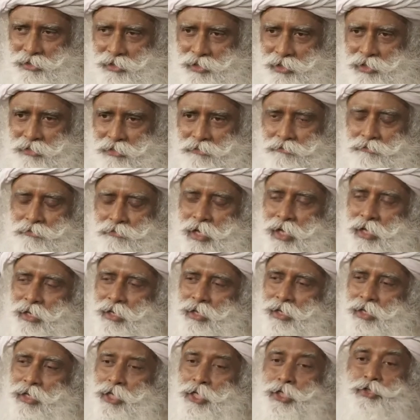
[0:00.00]
is a
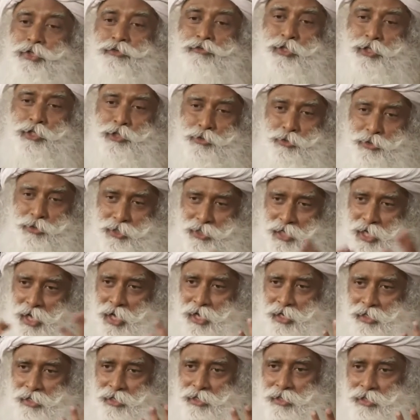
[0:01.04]
very convoluted
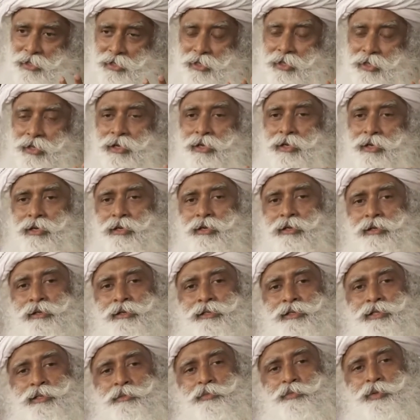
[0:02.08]
idea
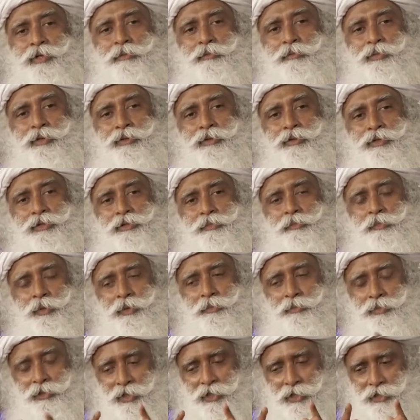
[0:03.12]
simply because
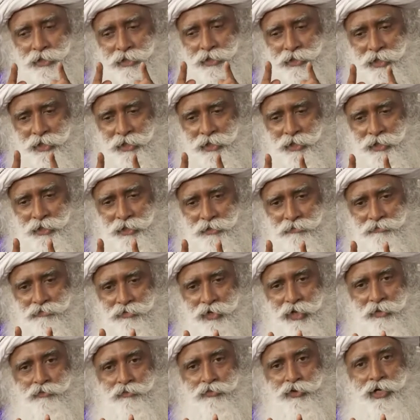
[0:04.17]
people are stuck in the
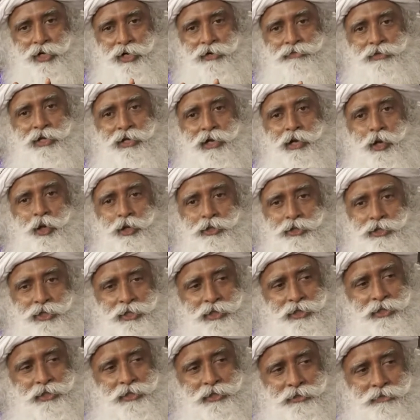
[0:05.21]
framework of their
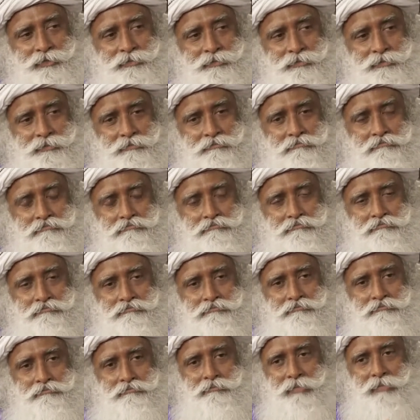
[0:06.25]
logic.
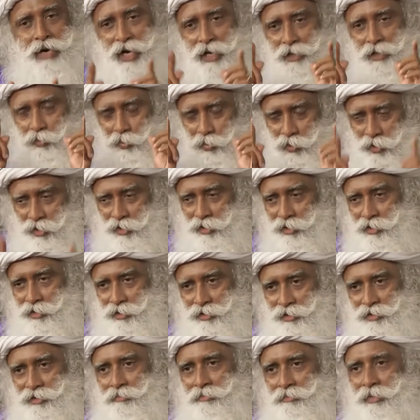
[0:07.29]
My
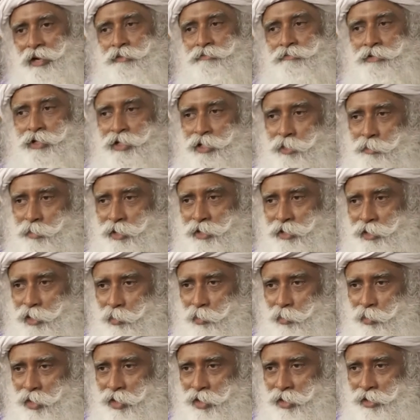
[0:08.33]
work, my
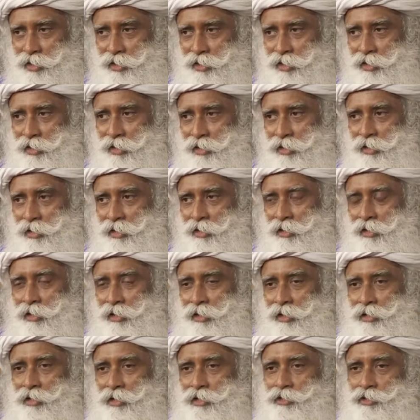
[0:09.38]
fundamental work
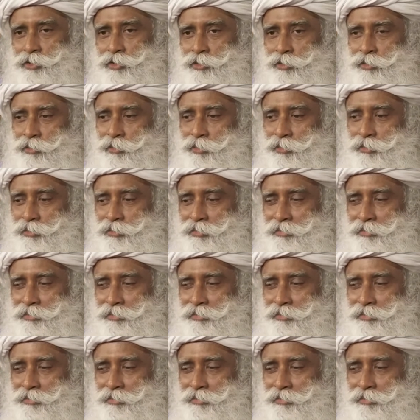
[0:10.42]
is to